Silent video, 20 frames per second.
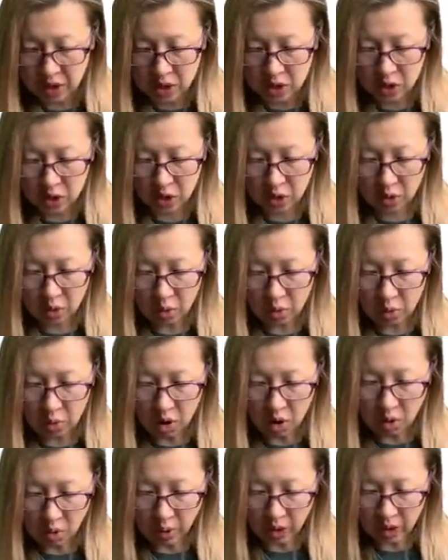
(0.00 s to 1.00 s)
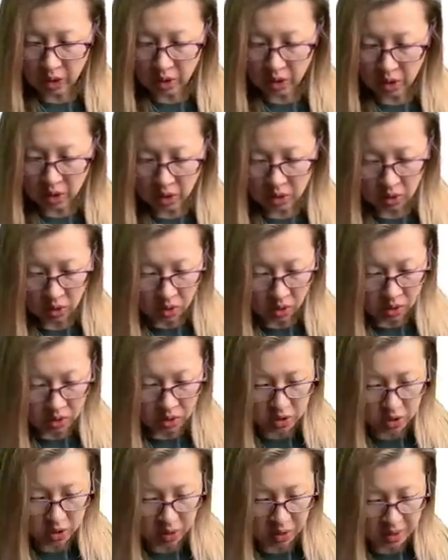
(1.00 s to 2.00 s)
So, what we know
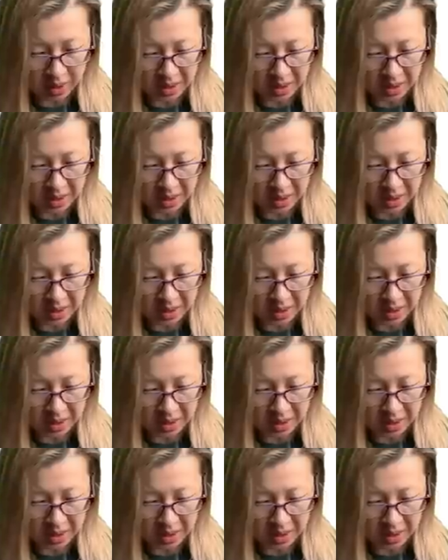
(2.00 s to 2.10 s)
also